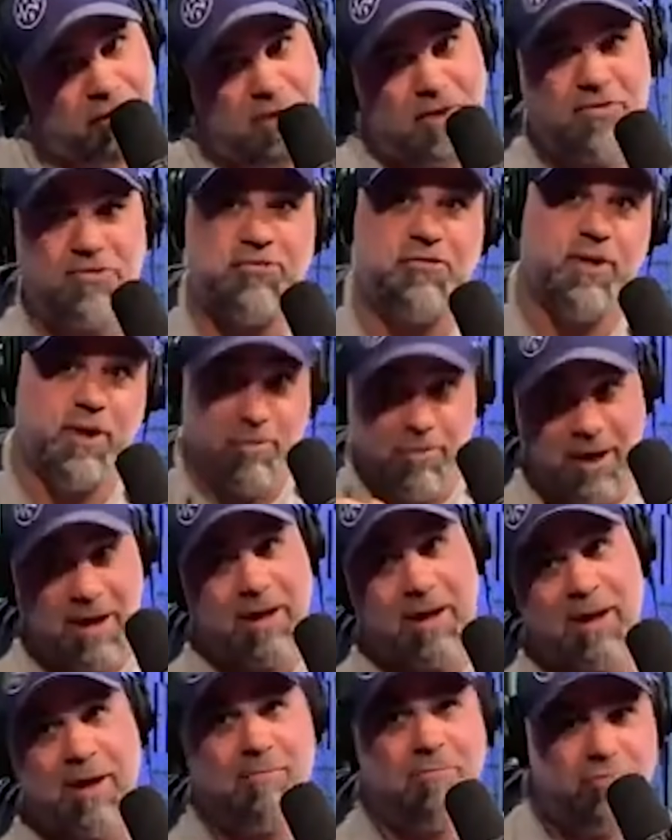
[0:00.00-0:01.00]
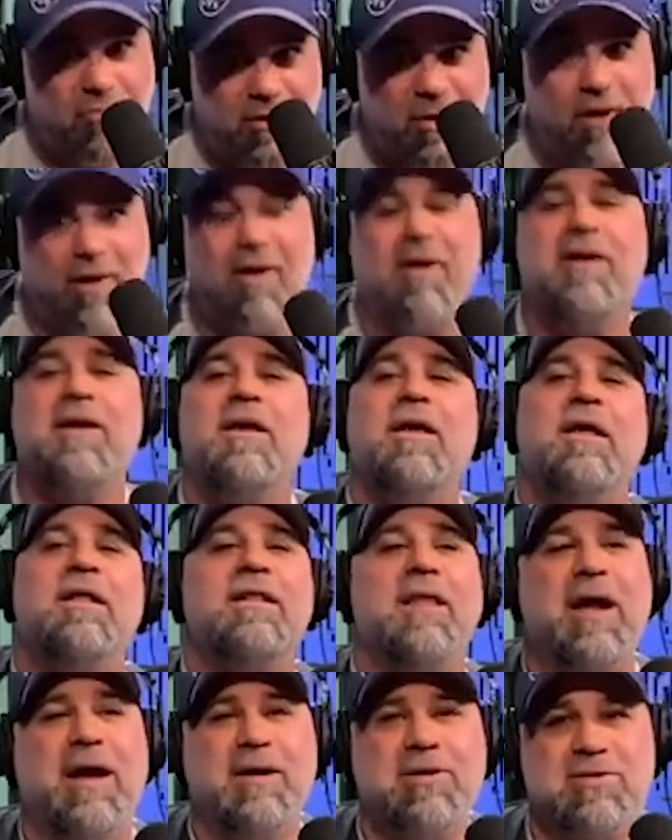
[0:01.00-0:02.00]
steering in
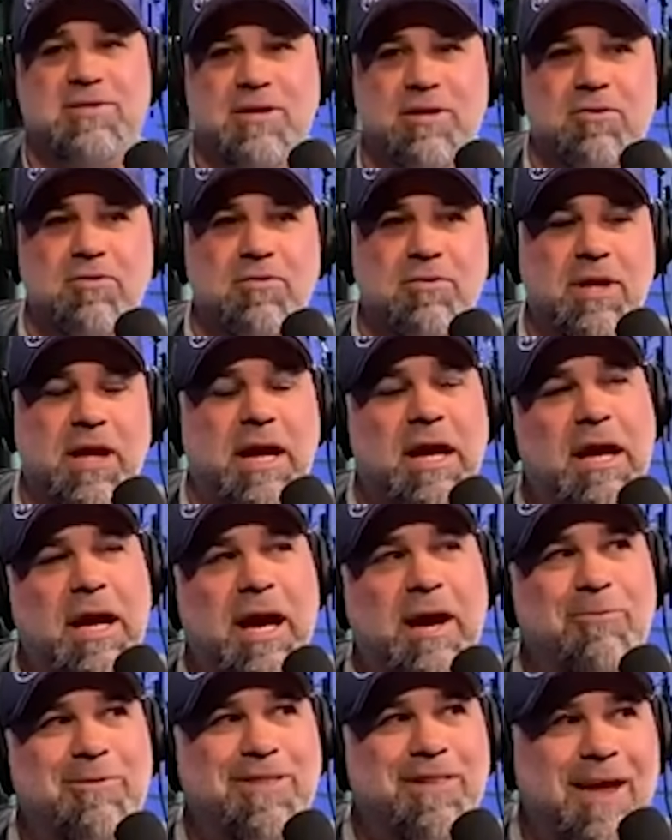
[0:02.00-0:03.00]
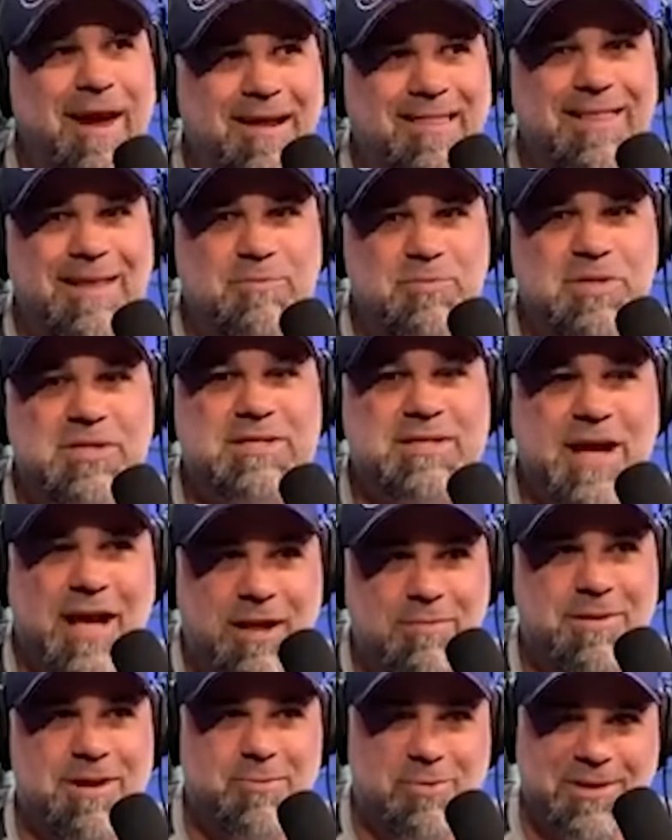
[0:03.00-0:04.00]
like I would like them to
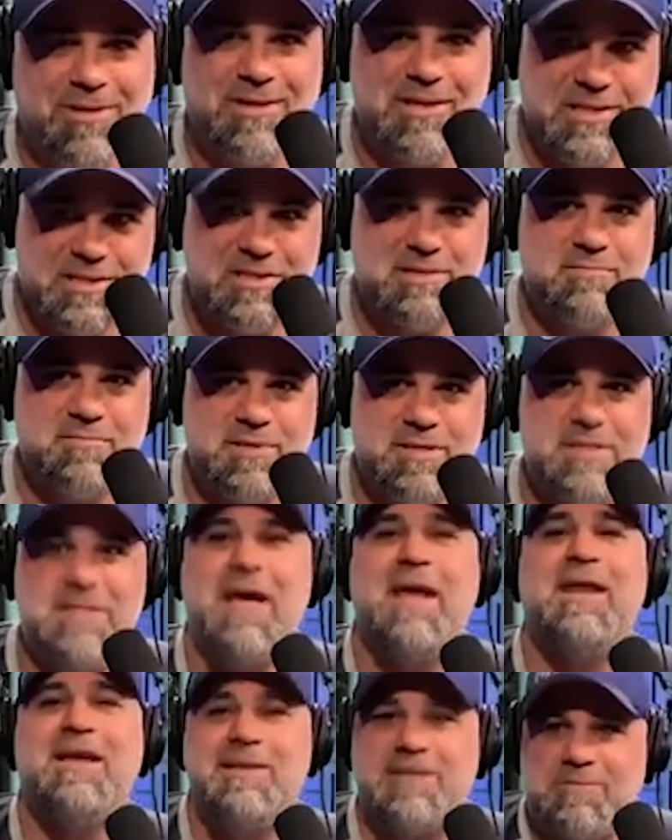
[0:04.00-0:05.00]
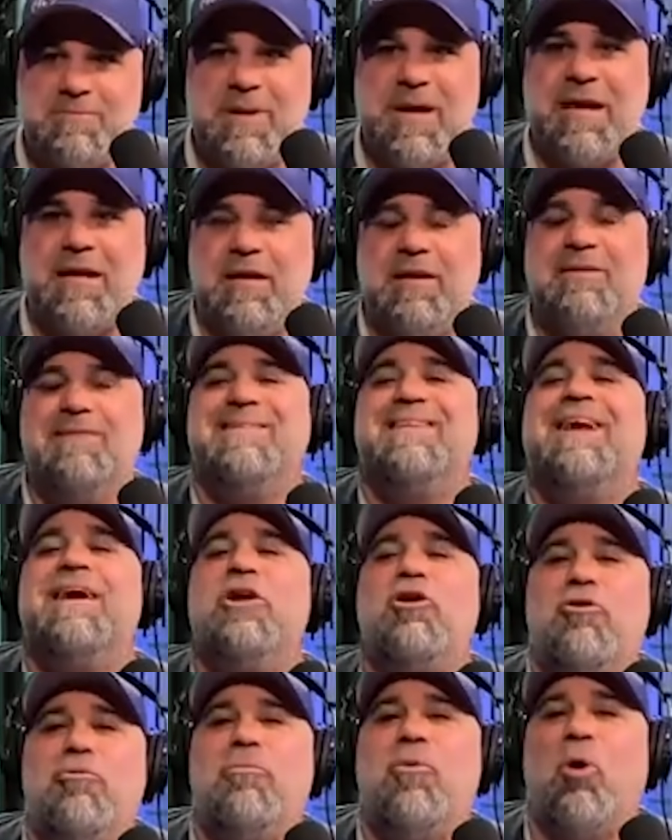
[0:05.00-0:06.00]
tell me what these settings mean a
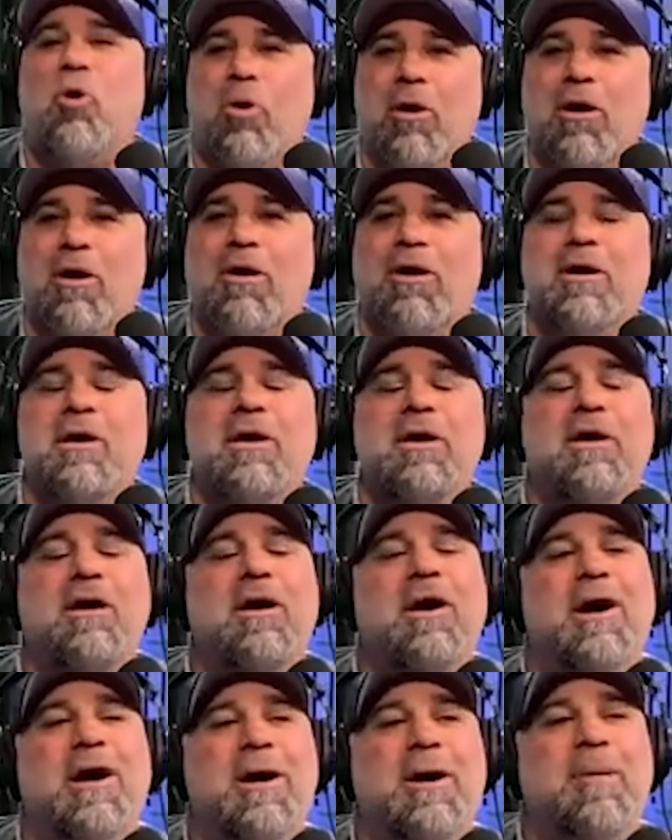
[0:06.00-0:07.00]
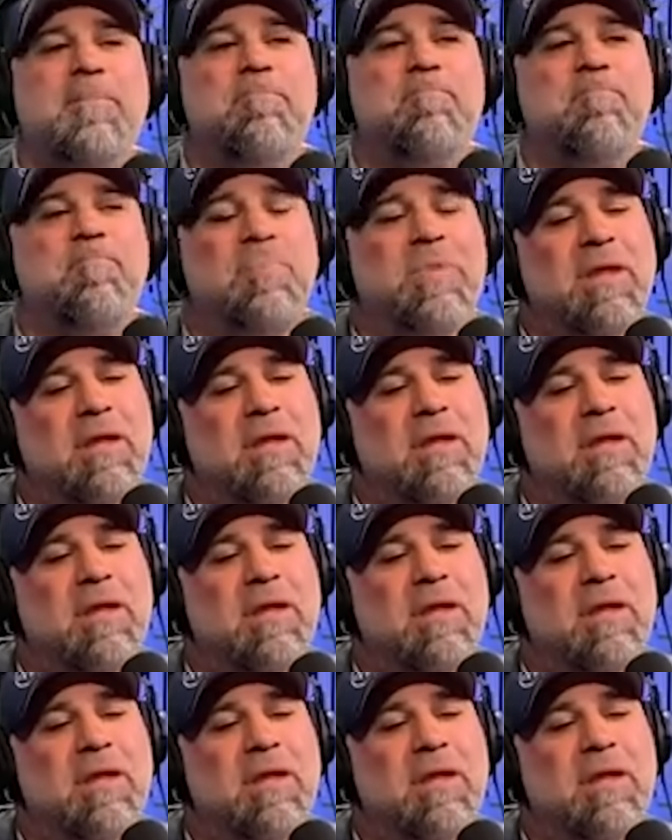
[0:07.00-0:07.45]
little more. These